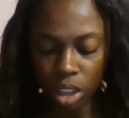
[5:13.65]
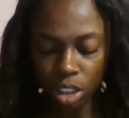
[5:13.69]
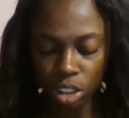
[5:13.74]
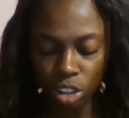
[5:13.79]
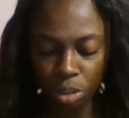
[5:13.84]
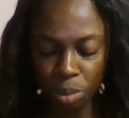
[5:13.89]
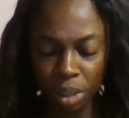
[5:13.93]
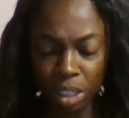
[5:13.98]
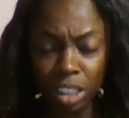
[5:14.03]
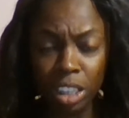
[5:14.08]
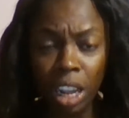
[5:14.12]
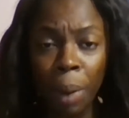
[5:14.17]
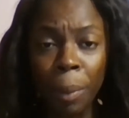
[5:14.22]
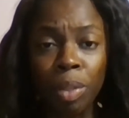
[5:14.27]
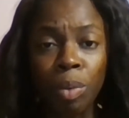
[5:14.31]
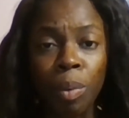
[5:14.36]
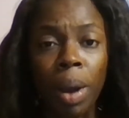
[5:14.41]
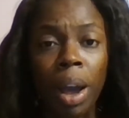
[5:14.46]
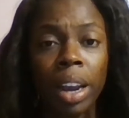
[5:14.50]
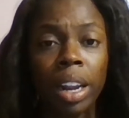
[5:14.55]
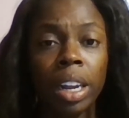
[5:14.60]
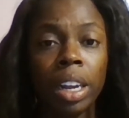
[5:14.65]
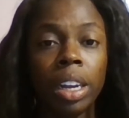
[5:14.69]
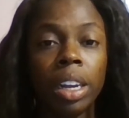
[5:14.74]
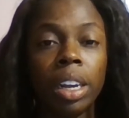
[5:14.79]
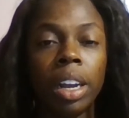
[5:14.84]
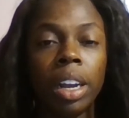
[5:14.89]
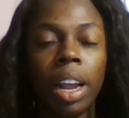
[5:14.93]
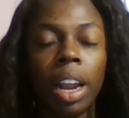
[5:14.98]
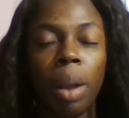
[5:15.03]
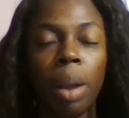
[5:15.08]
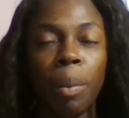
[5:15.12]
So I'm going to start with water
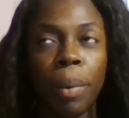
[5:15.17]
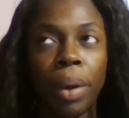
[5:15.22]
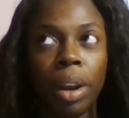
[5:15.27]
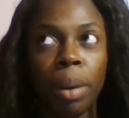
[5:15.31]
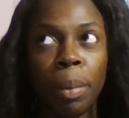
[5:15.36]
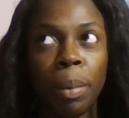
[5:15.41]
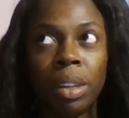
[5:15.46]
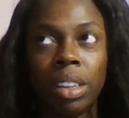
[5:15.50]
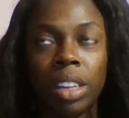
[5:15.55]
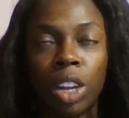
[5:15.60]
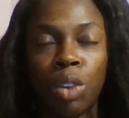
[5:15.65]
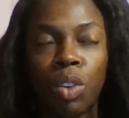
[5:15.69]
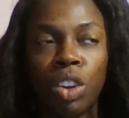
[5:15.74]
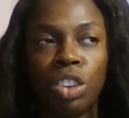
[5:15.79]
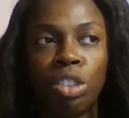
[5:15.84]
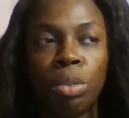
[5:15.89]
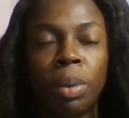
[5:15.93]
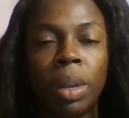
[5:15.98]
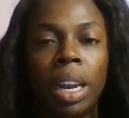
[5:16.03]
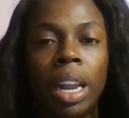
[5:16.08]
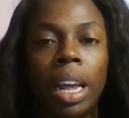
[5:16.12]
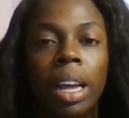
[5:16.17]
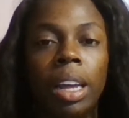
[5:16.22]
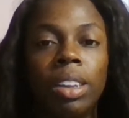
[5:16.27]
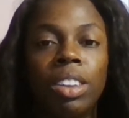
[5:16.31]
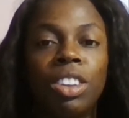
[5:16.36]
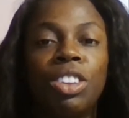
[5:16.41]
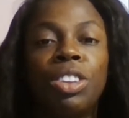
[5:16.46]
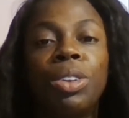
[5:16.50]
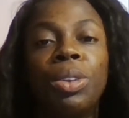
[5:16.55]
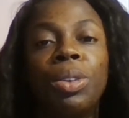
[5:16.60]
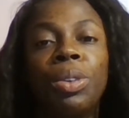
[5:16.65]
and I'm working on my skin regimen
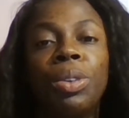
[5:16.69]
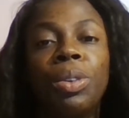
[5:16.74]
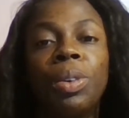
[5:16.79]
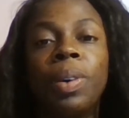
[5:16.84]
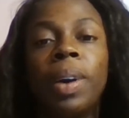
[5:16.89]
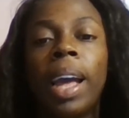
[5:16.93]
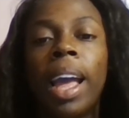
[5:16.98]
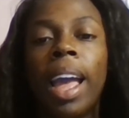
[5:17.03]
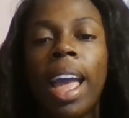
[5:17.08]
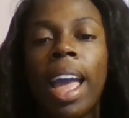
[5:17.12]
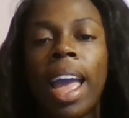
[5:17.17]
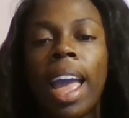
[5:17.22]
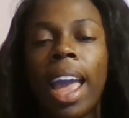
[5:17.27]
now too.